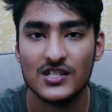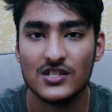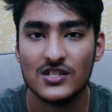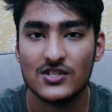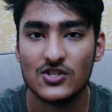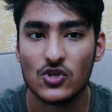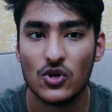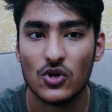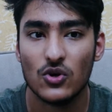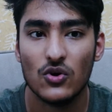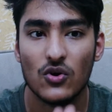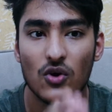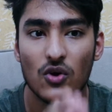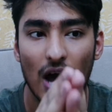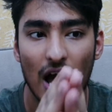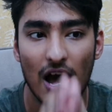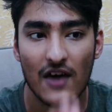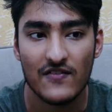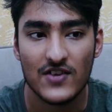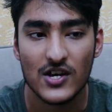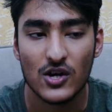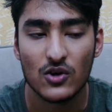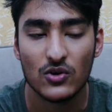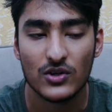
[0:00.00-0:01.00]
So
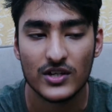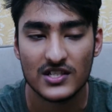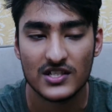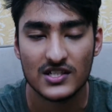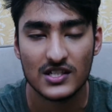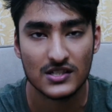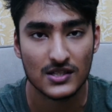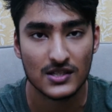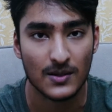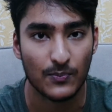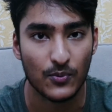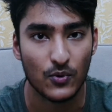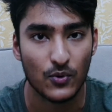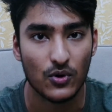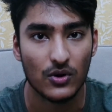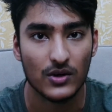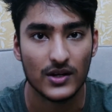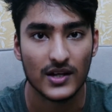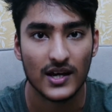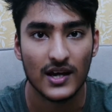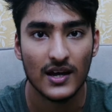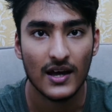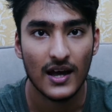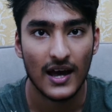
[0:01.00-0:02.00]
having O T G support
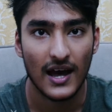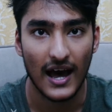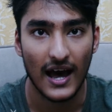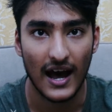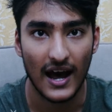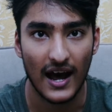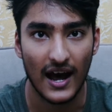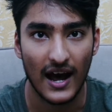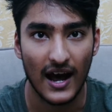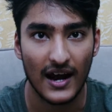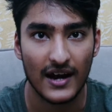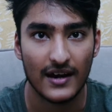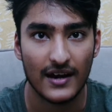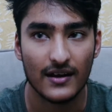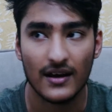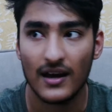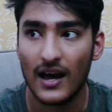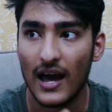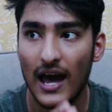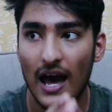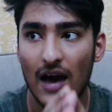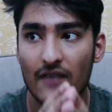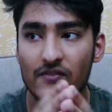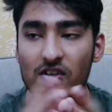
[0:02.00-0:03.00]
and
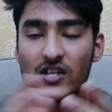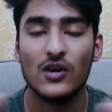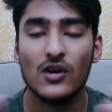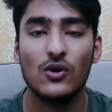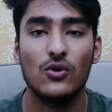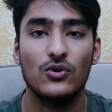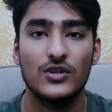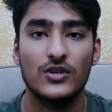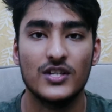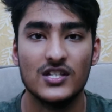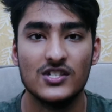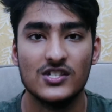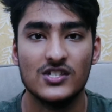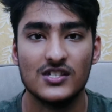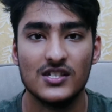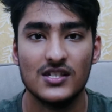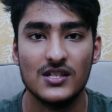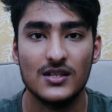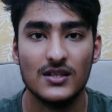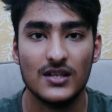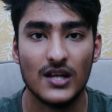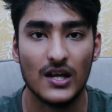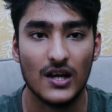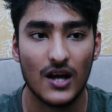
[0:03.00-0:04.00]
having an O T
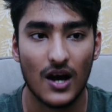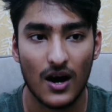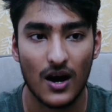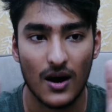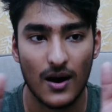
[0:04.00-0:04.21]
G